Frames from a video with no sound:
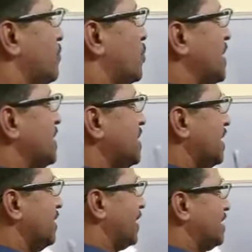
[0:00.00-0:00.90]
potential
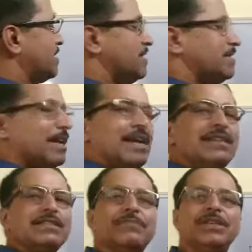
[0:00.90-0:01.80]
difference is
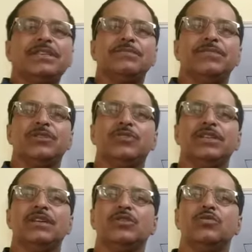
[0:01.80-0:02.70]
established between the